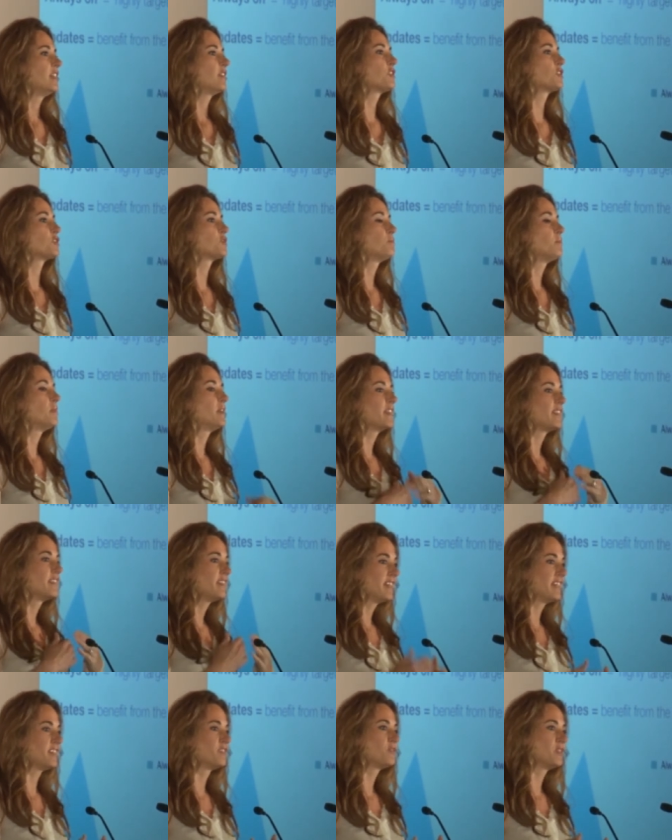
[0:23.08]
Because by
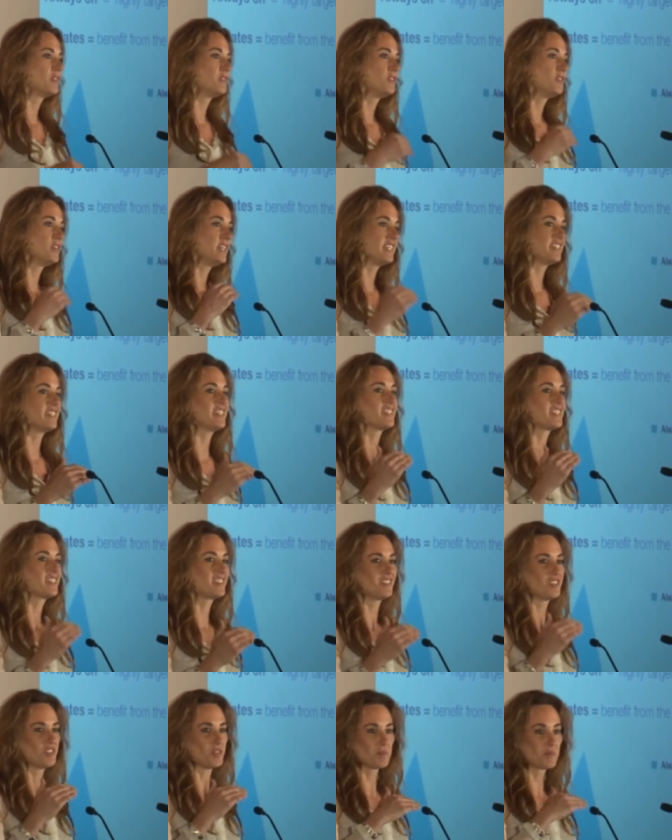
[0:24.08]
then, when you hit that
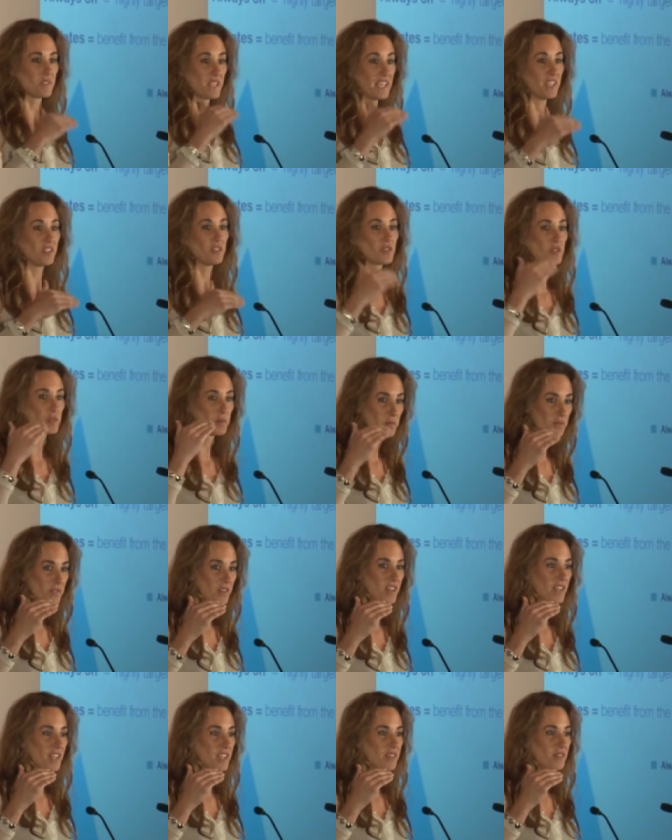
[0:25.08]
top 10 or top
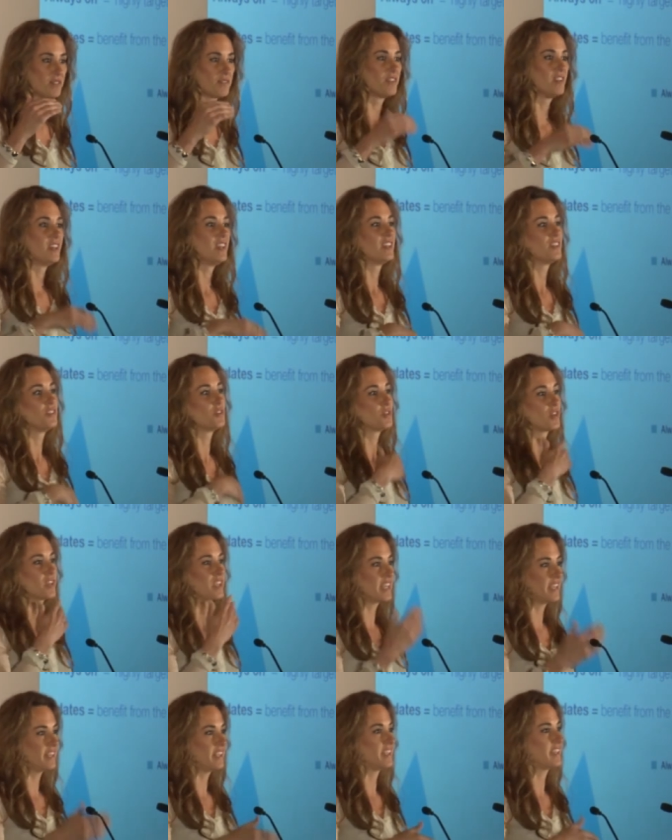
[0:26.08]
5, the
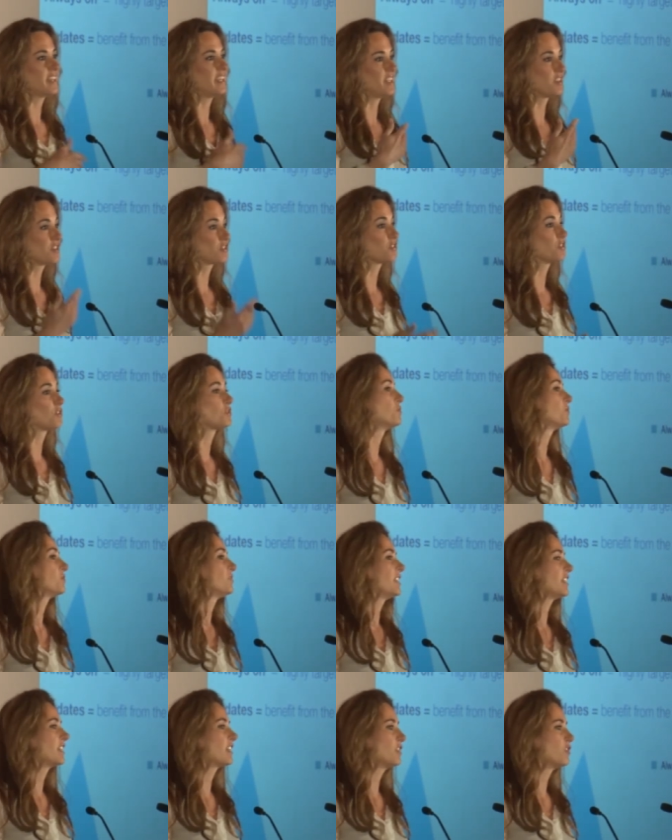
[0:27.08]
organic installs will
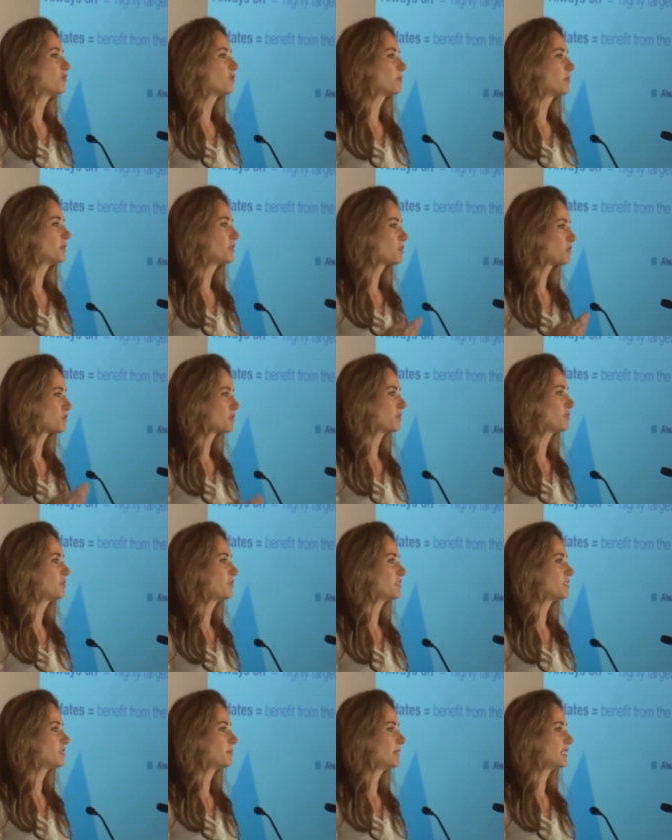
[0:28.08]
take over because of
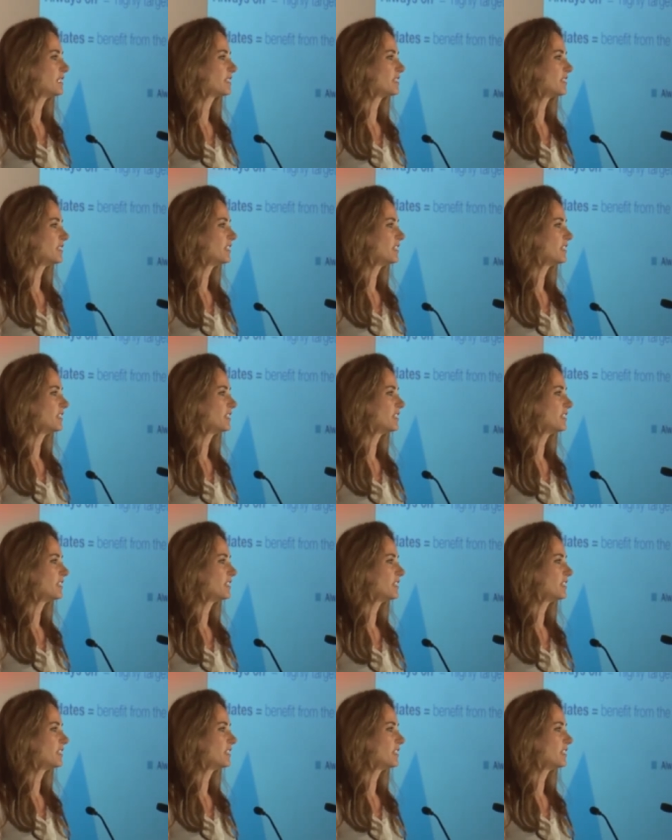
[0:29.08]
visibility.